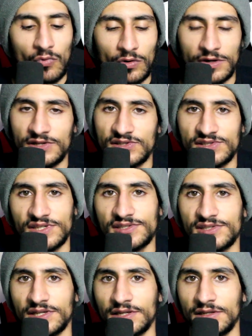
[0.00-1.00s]
more
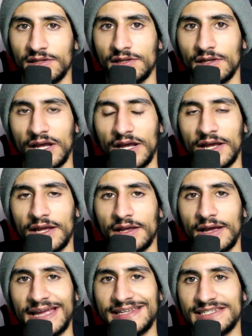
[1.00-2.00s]
consistent
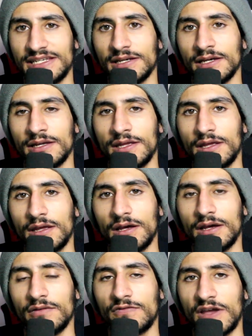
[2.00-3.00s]
idea
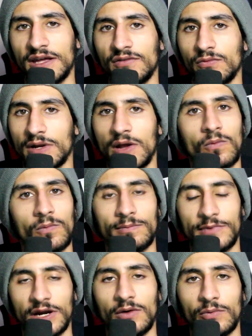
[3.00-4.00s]
of kind of what
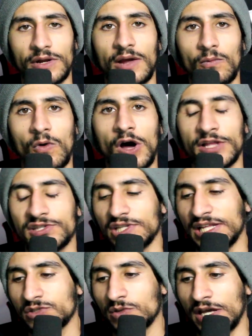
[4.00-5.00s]
I
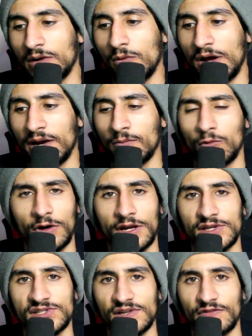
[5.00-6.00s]
want. So that's kind of why I'm
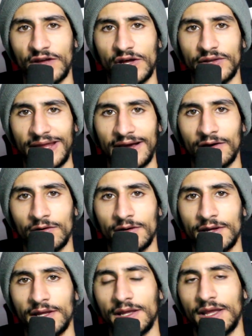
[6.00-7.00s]
working stuff out
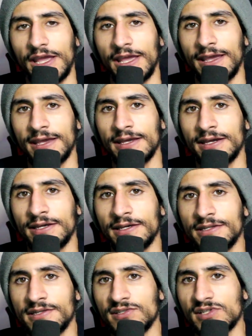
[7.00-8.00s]
now,
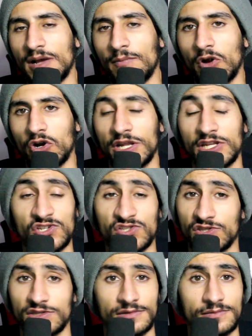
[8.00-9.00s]
and I'm already
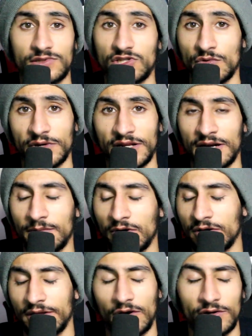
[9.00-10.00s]
just doing it.
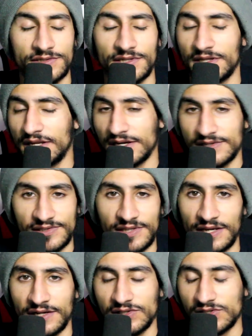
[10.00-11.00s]
I'm already on to the
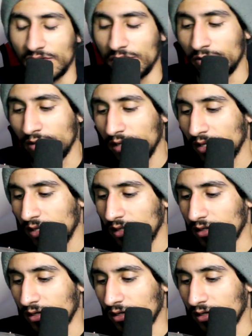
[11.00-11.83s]
next thing. So,